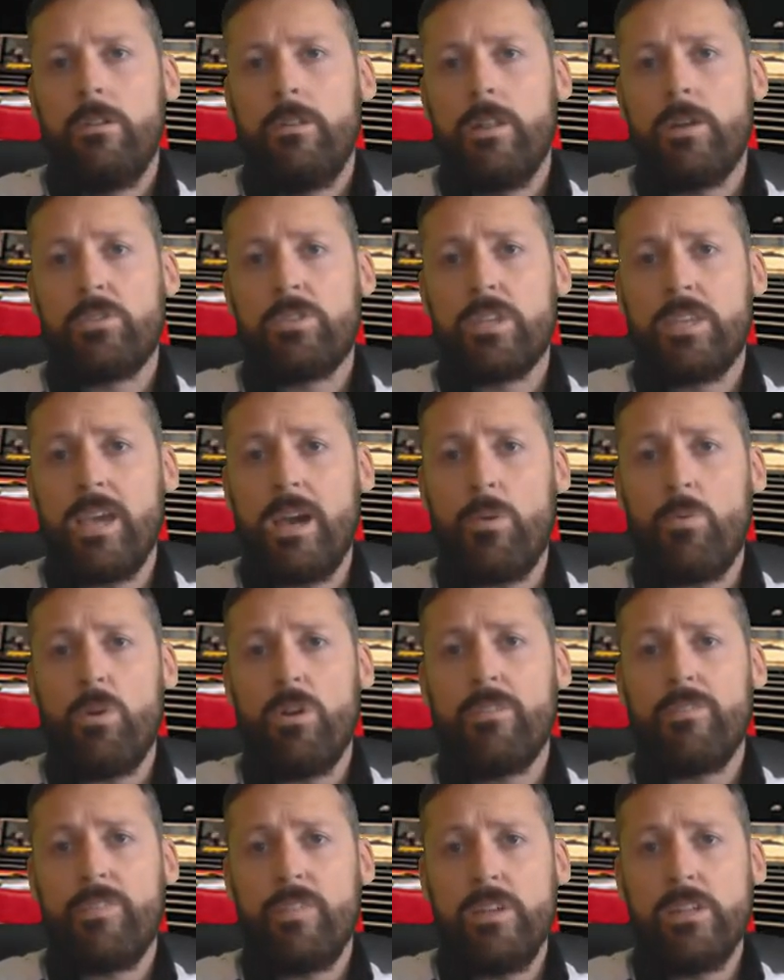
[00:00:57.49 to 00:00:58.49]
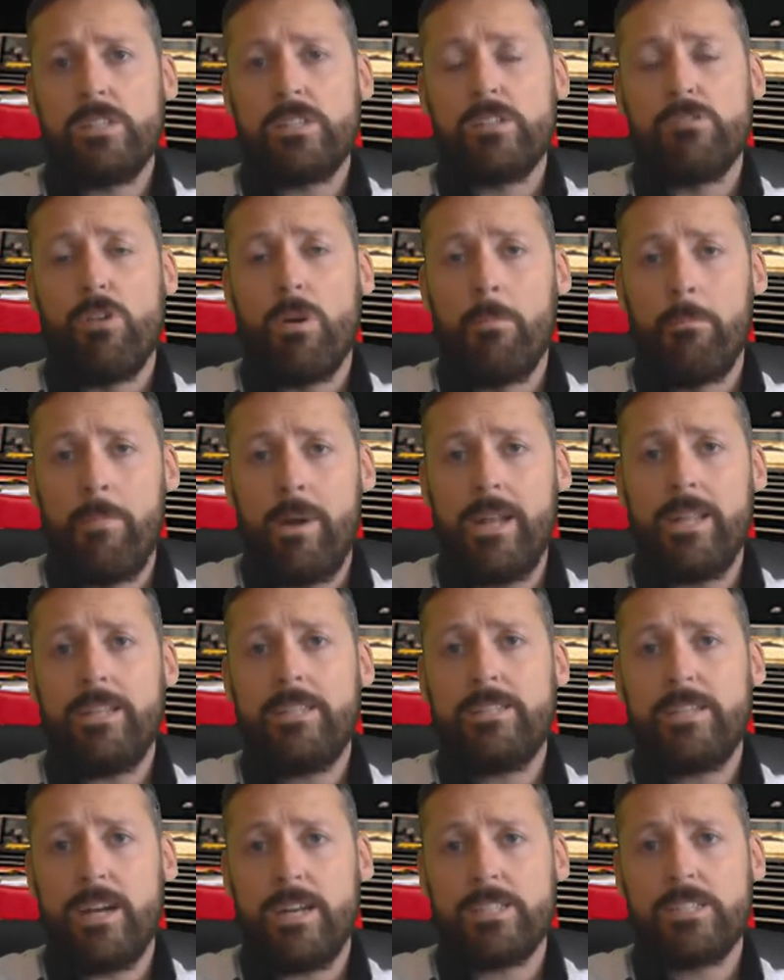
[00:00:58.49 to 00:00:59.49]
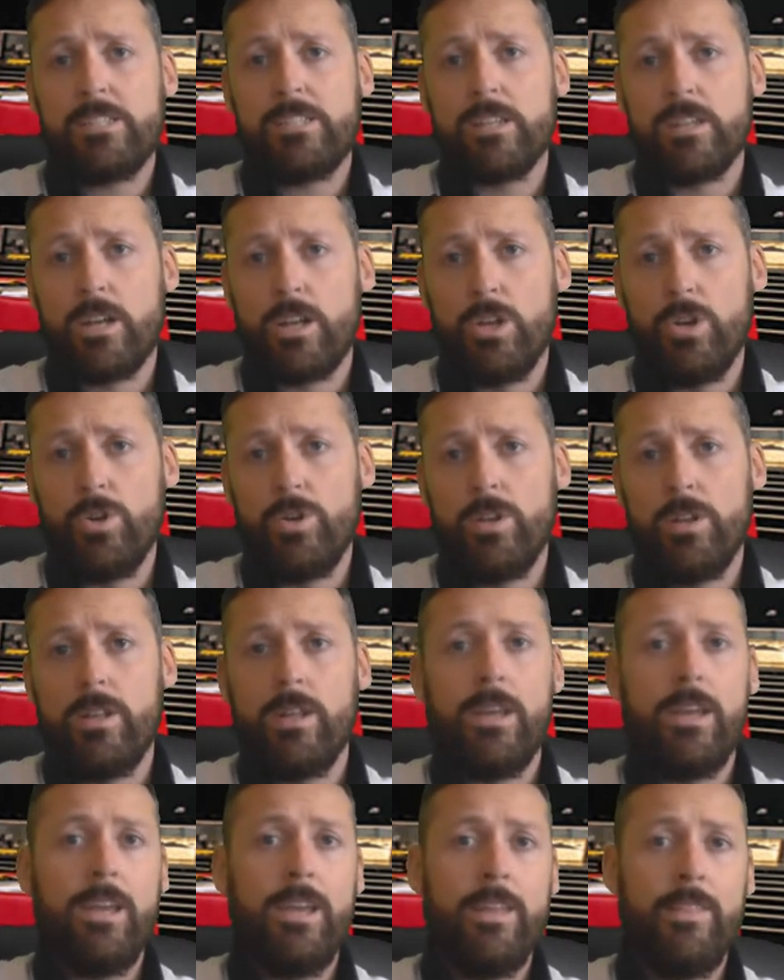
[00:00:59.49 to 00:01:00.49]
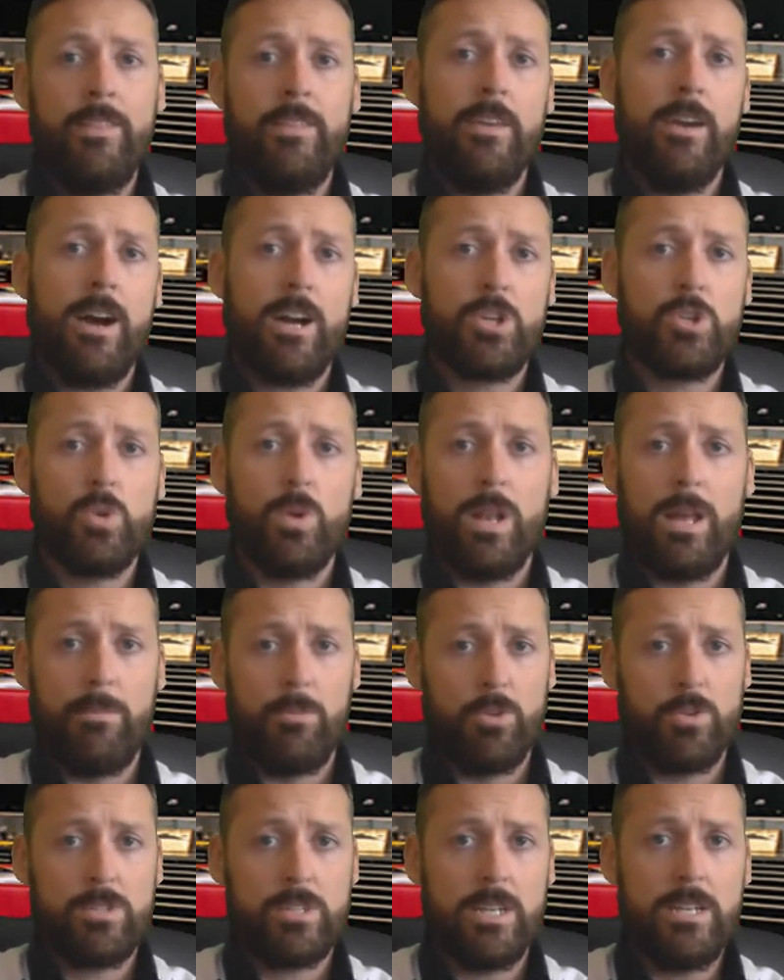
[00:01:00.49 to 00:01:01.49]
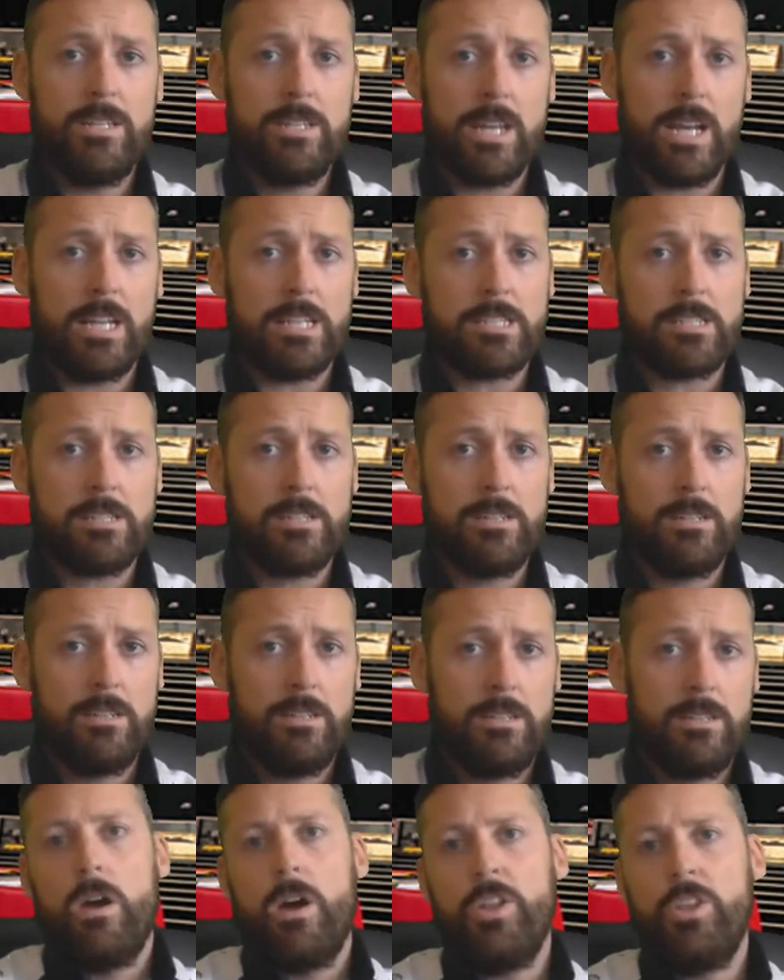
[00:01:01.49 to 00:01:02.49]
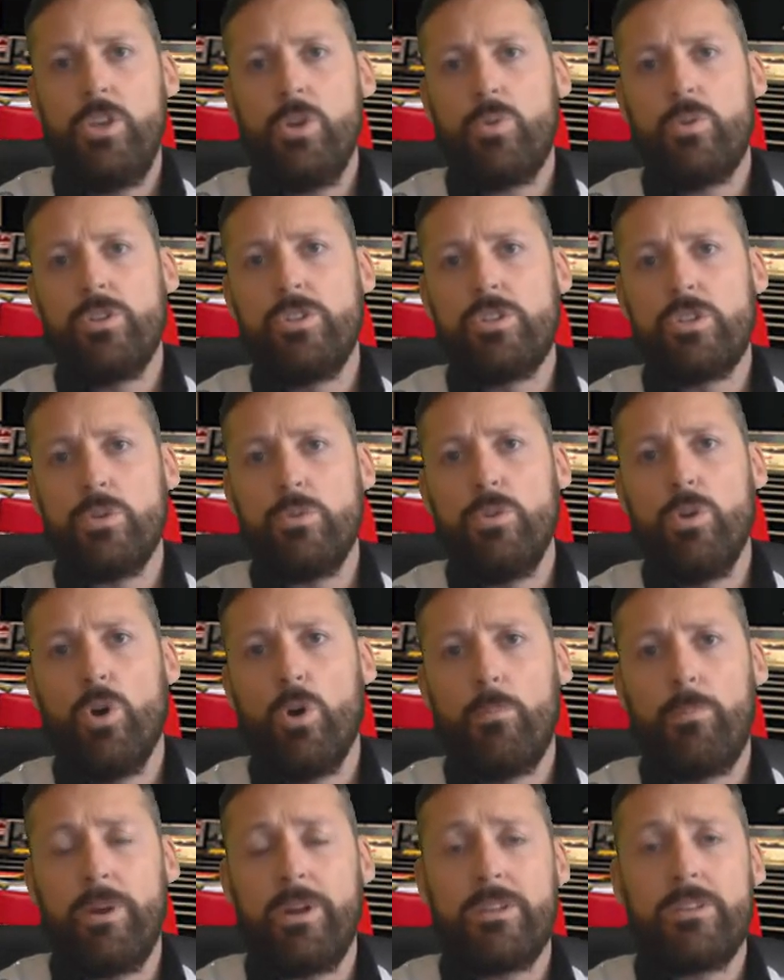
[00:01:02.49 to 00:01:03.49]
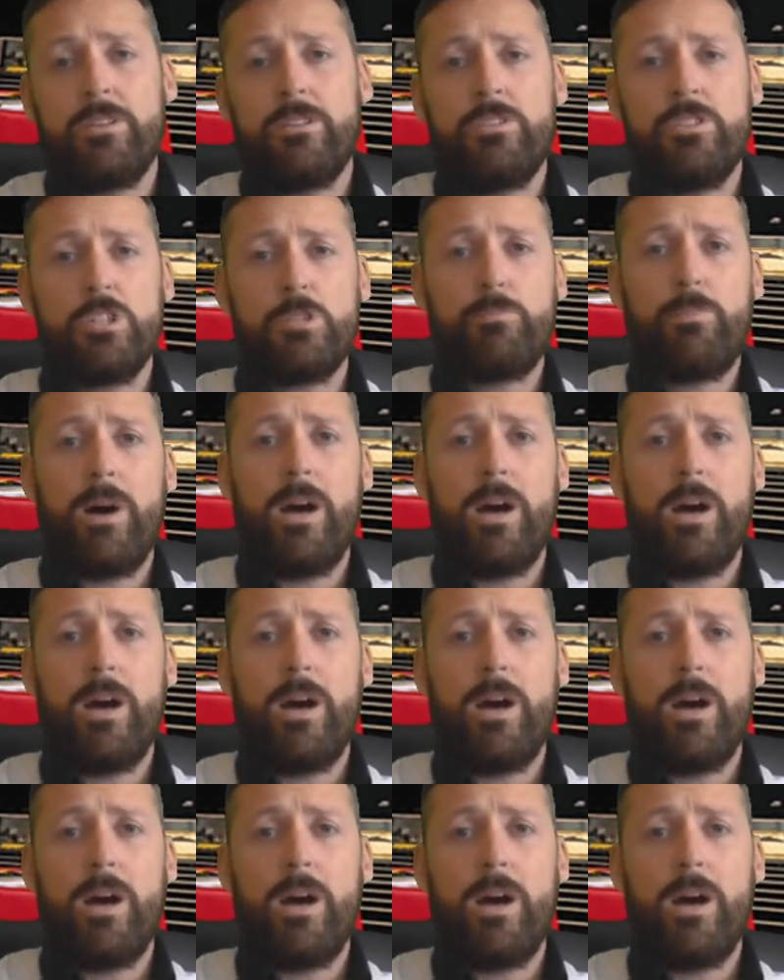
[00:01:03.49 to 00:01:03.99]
Now to get one of these, there are many tests included in the actual MOT test, and you can do your bit just